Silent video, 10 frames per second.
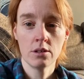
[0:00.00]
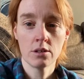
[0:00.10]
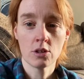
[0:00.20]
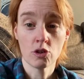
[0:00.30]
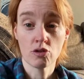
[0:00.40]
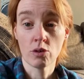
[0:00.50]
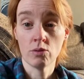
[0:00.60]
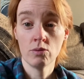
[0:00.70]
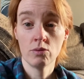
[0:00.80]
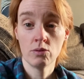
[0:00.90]
control.
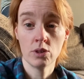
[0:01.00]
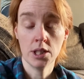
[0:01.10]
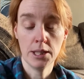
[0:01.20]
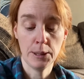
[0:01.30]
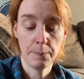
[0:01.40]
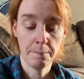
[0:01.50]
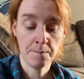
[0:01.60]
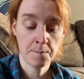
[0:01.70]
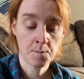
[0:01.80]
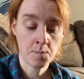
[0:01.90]

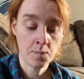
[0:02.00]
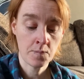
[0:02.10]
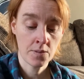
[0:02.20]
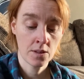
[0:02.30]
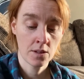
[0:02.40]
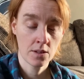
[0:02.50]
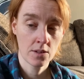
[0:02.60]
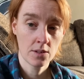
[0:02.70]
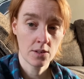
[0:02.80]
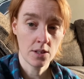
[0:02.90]

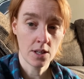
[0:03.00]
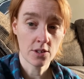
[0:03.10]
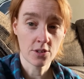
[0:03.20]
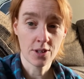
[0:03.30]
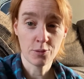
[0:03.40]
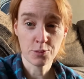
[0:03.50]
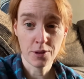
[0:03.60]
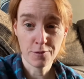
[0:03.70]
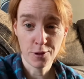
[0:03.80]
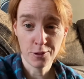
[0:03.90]
So that was my
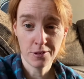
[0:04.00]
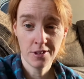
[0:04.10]
fault.